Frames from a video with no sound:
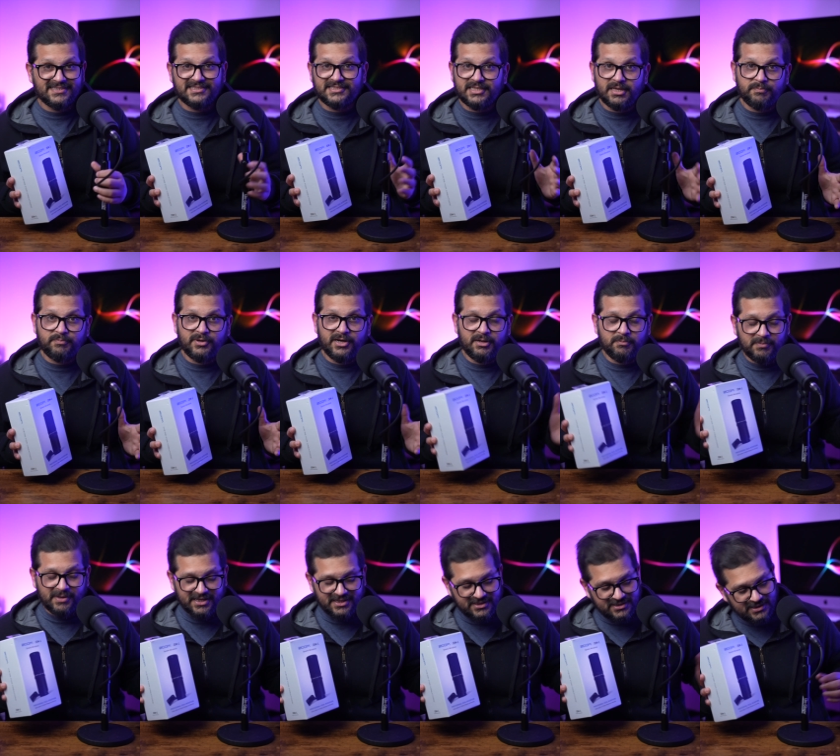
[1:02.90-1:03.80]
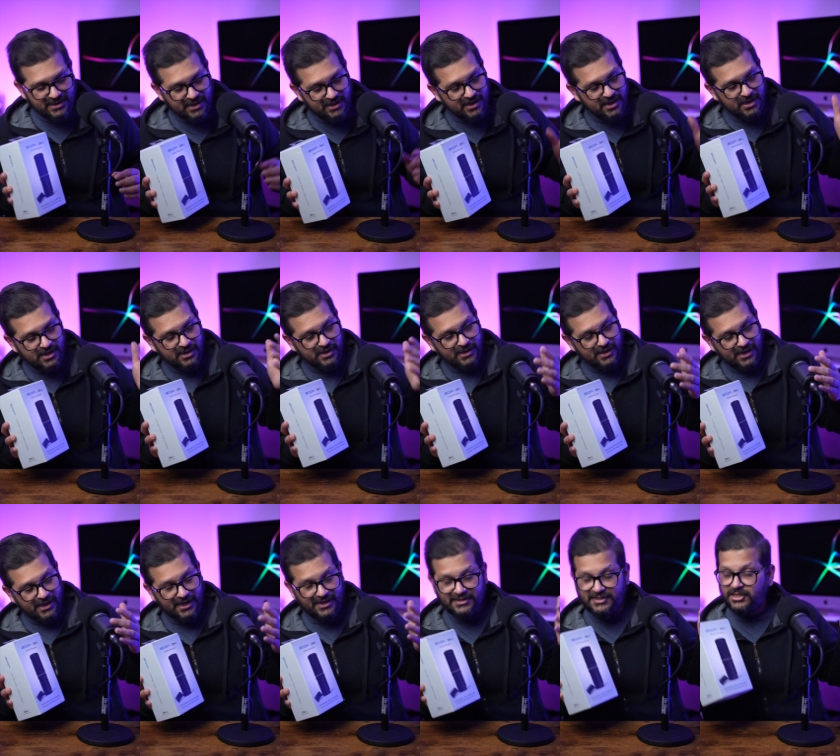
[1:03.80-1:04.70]
is separate mic stand.
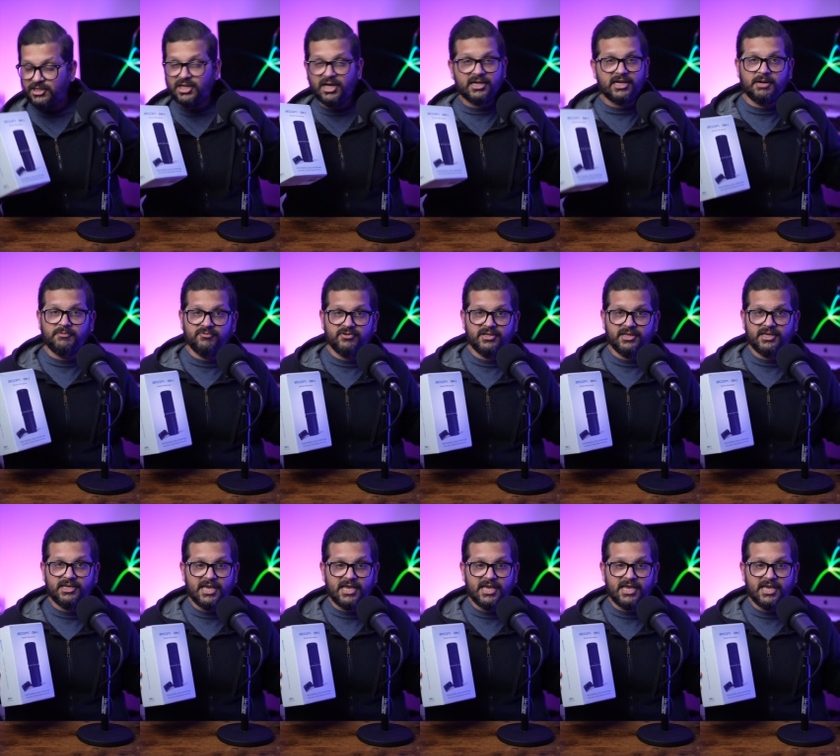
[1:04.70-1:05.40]
It did not come with a